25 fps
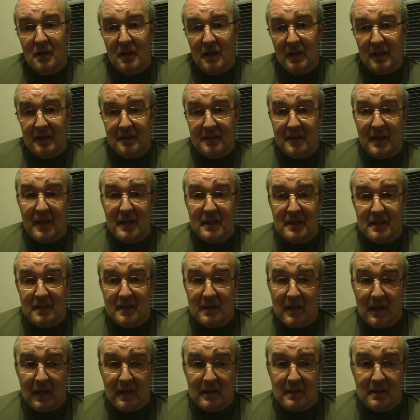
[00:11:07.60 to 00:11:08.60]
it tastes
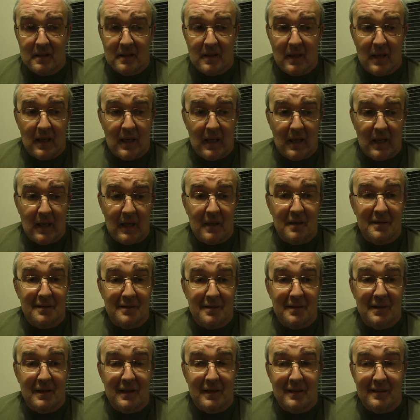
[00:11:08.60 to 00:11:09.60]
nice,
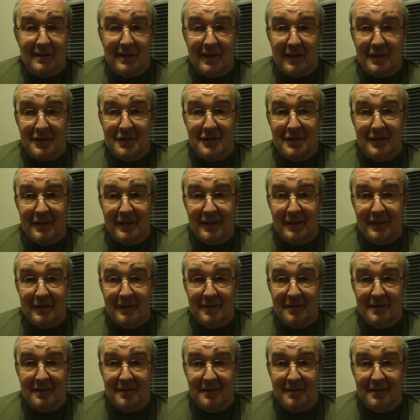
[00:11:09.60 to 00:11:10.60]
and it's actually,